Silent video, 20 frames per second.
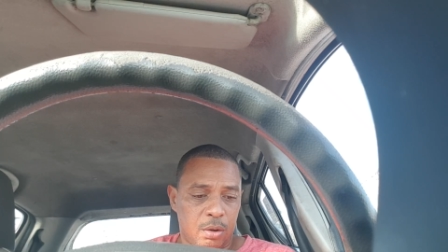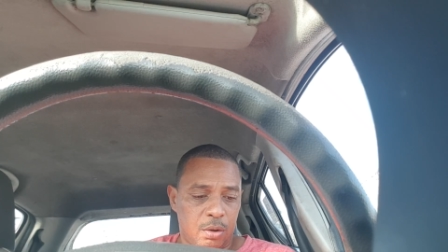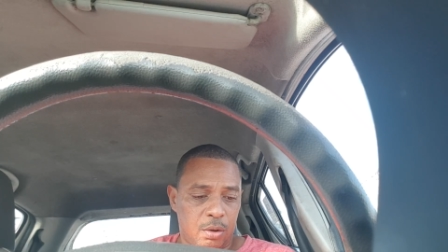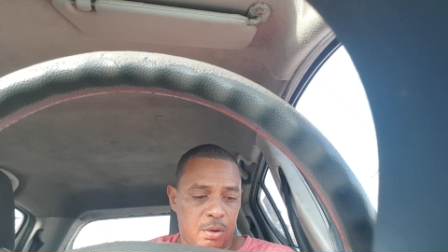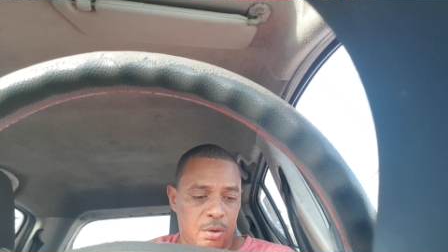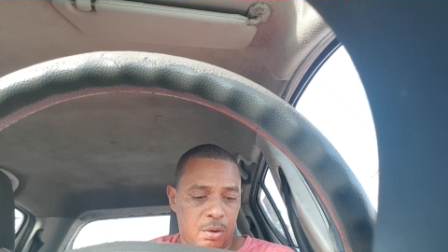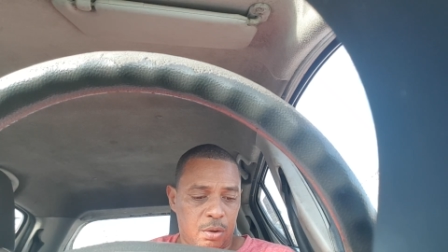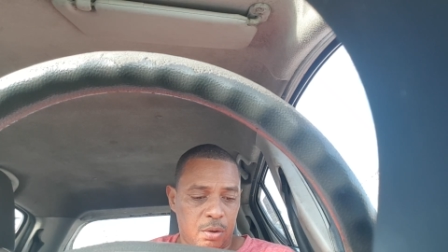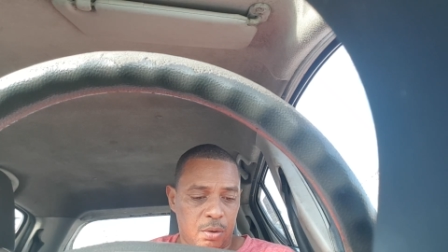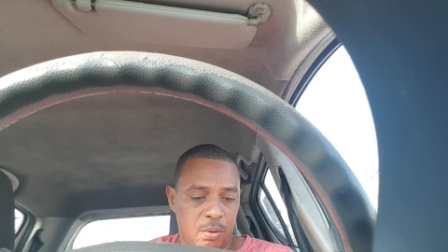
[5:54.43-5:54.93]

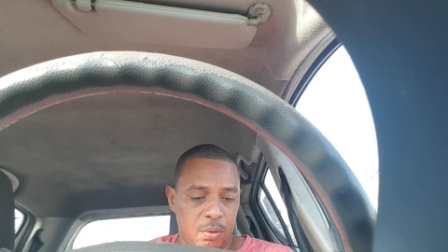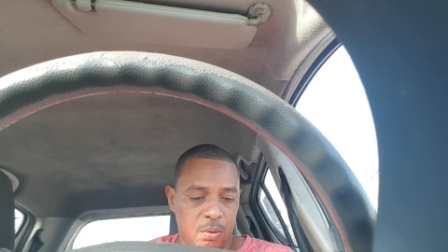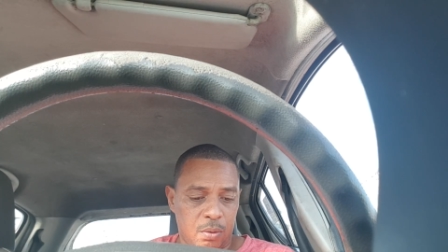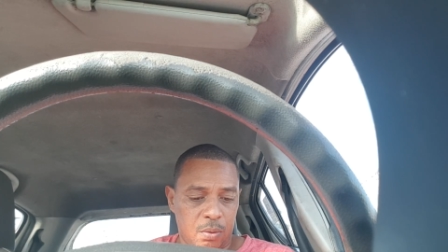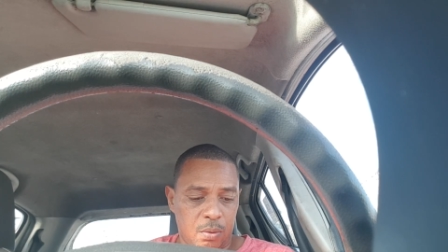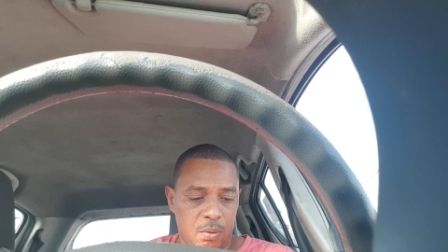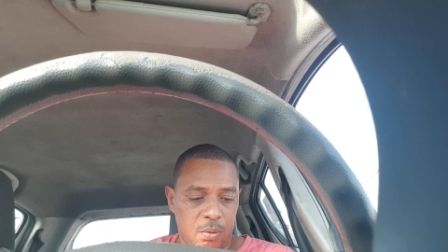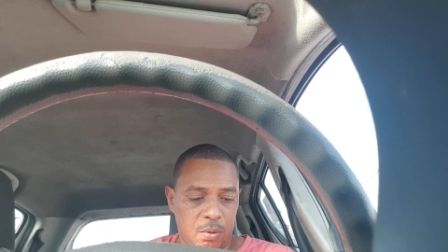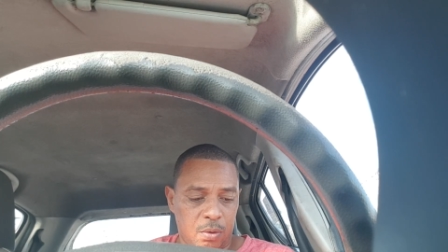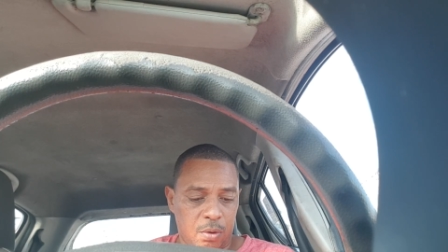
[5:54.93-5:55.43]

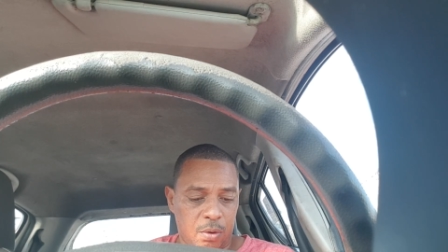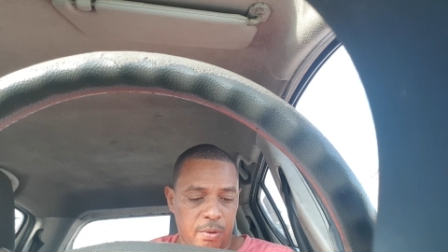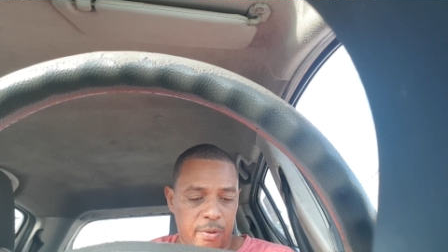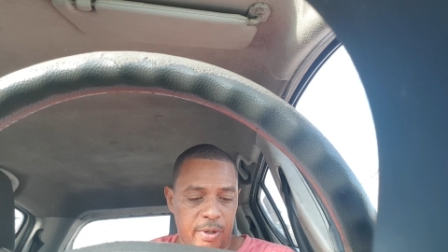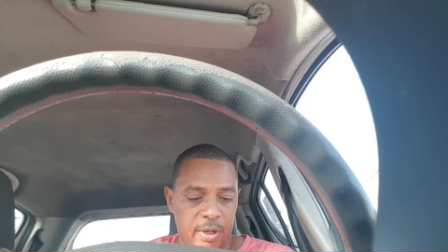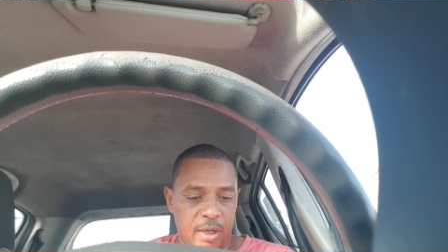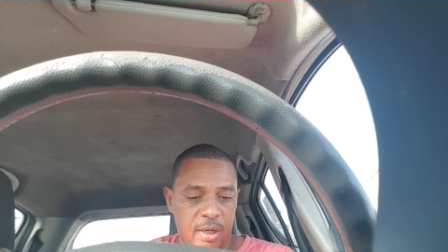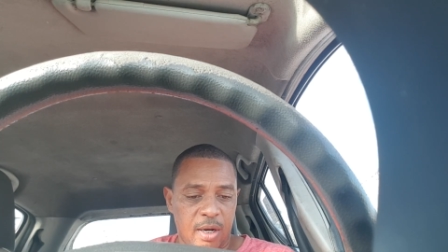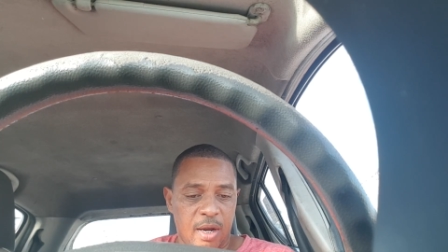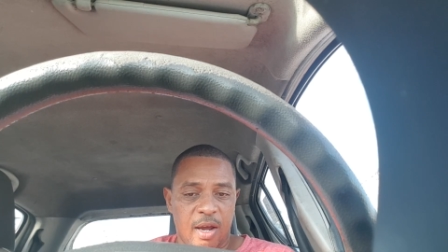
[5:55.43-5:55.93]
2,
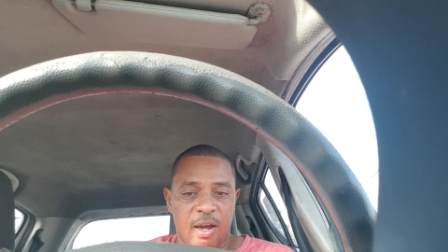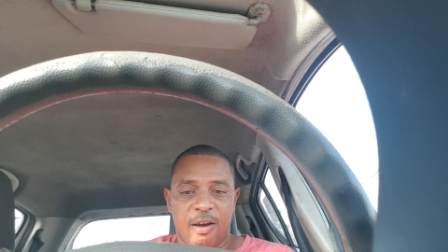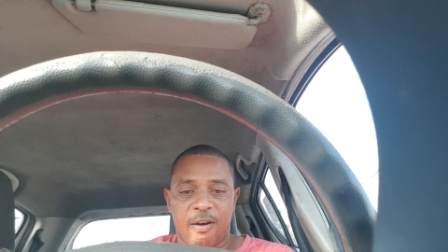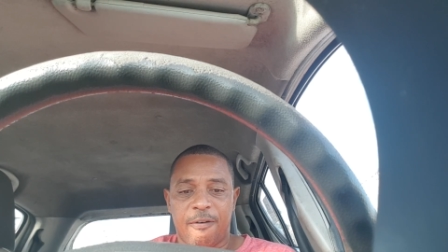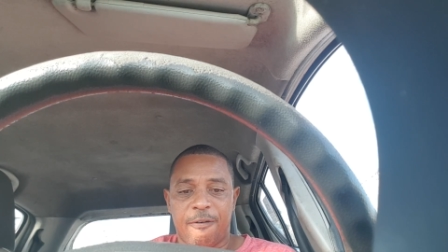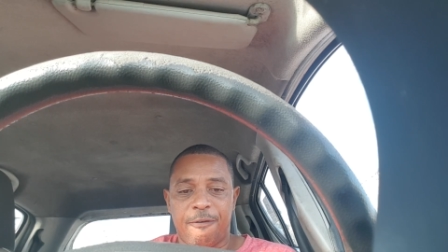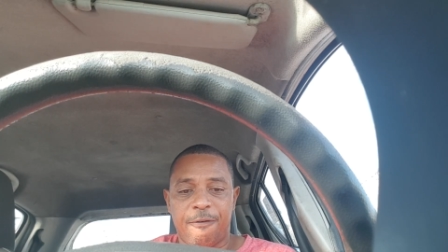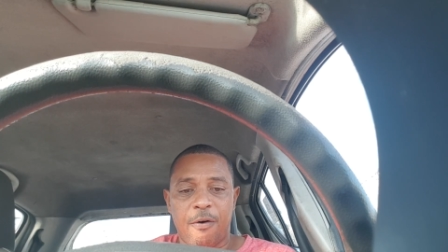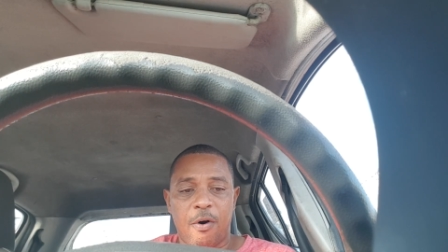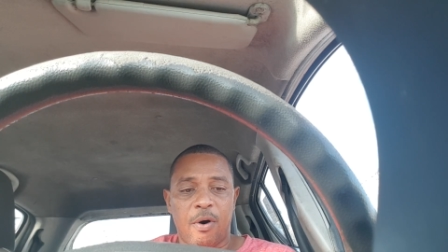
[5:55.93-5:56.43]
3,
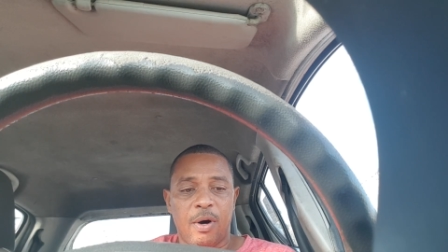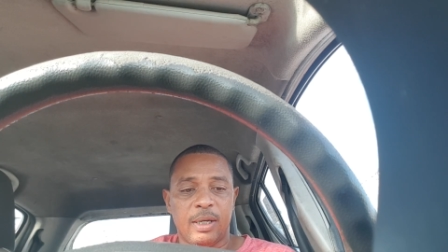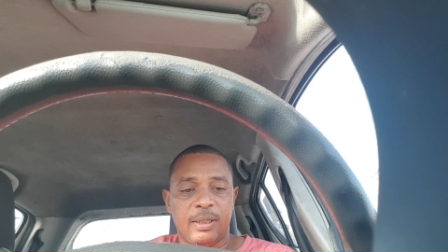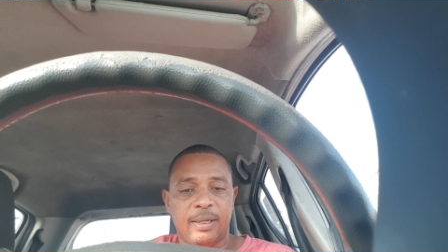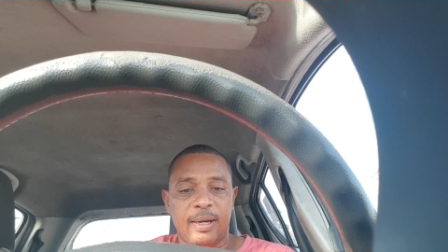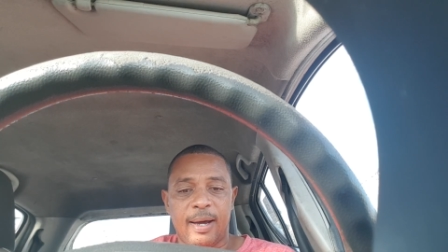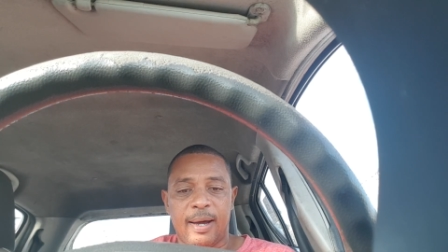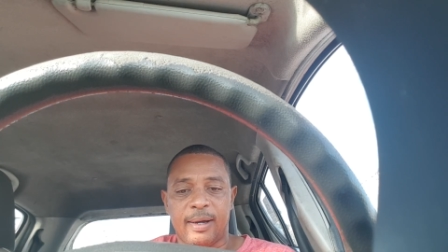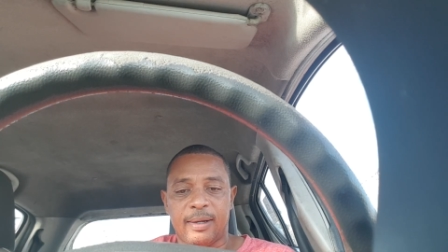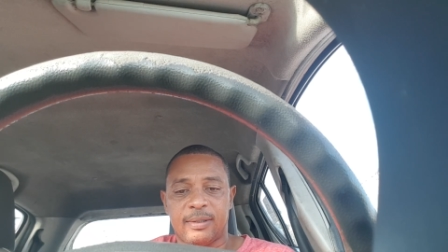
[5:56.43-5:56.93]
4
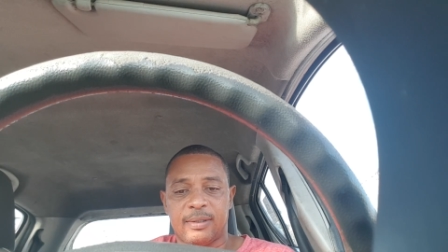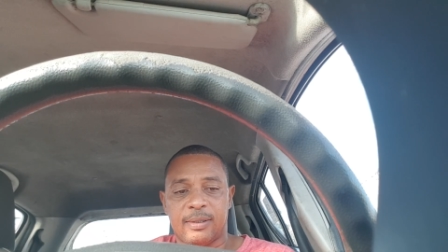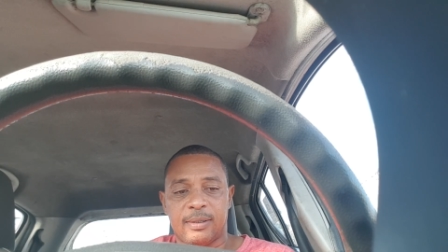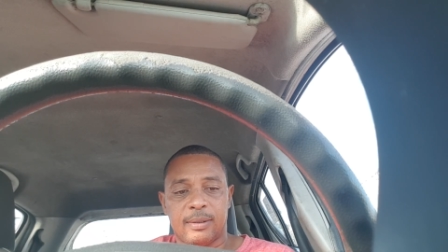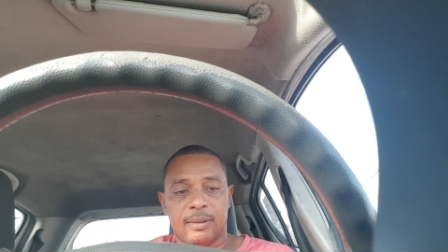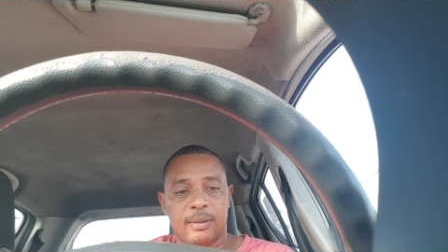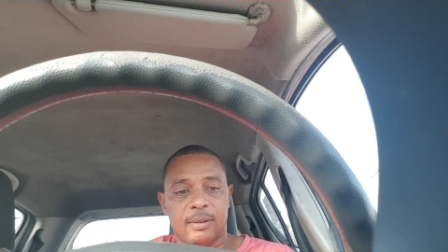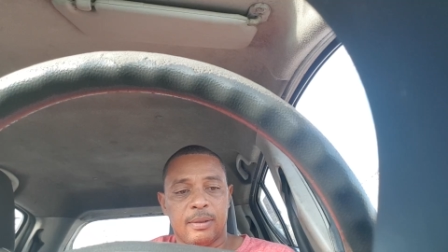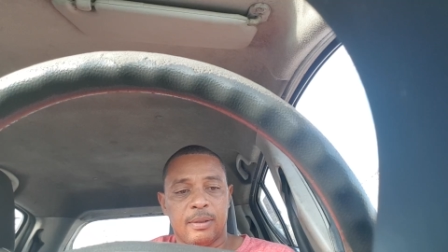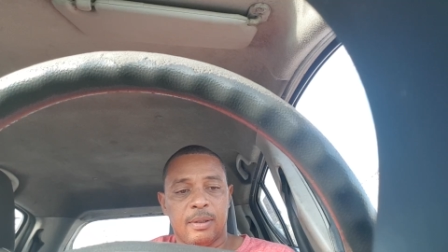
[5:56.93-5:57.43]
attacks